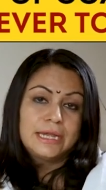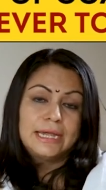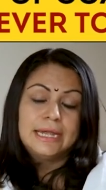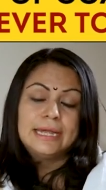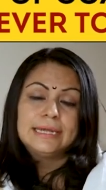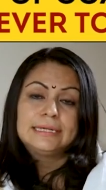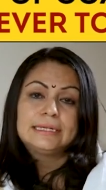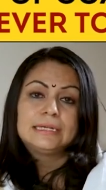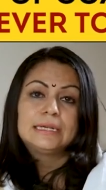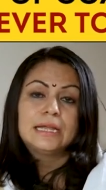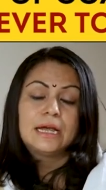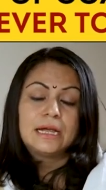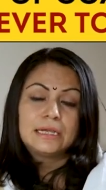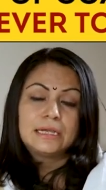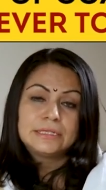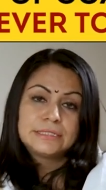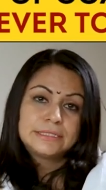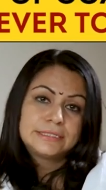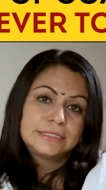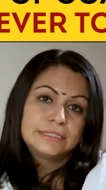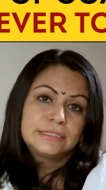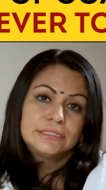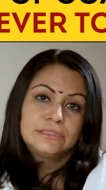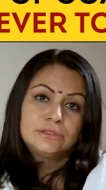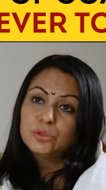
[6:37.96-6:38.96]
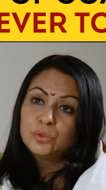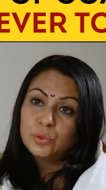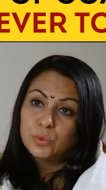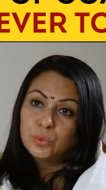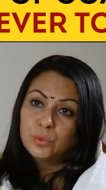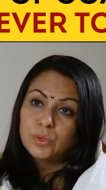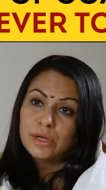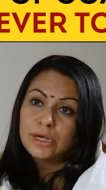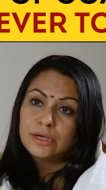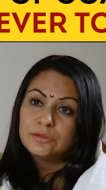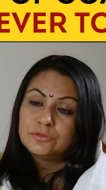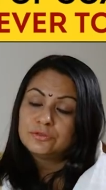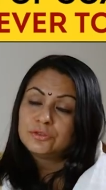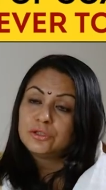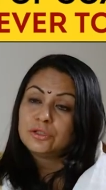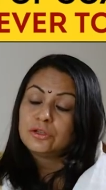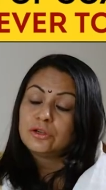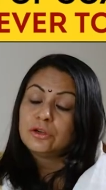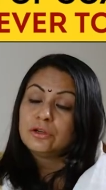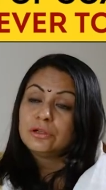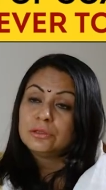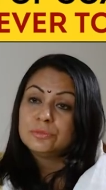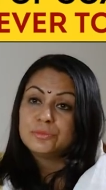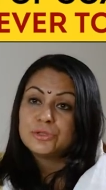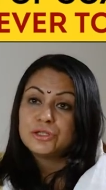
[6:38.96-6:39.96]
It lasted in Goa for
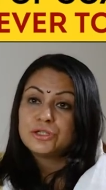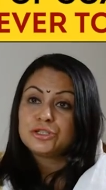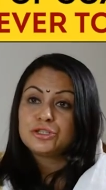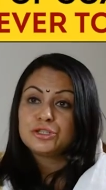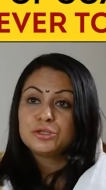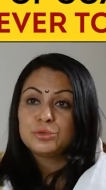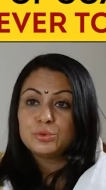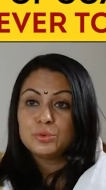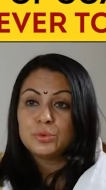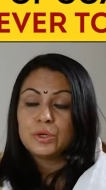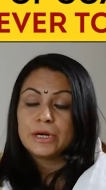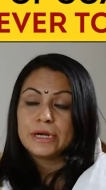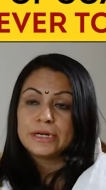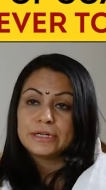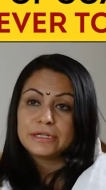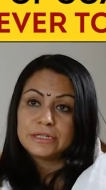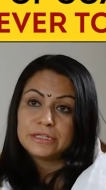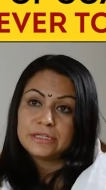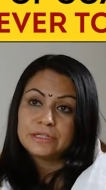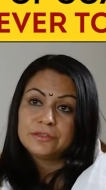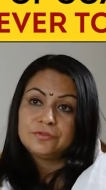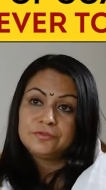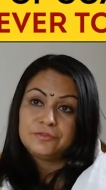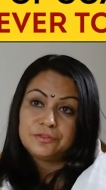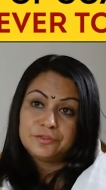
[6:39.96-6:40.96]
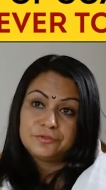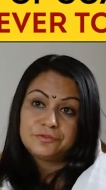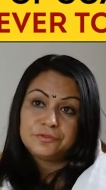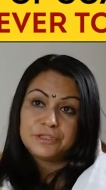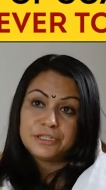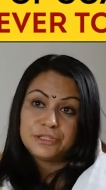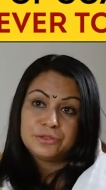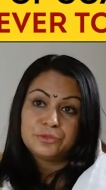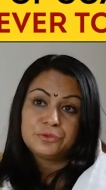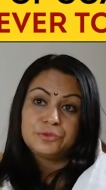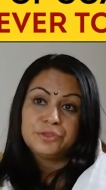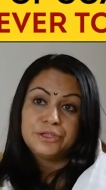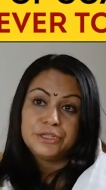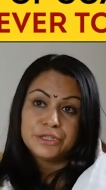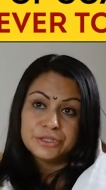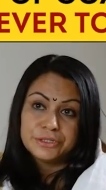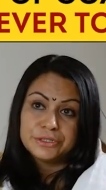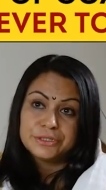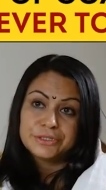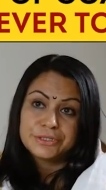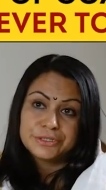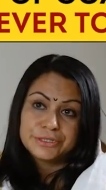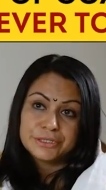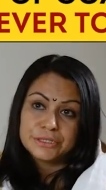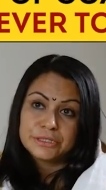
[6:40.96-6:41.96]
almost 252
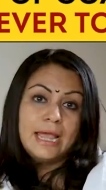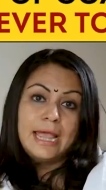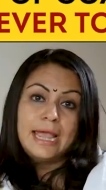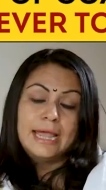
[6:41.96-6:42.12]
years.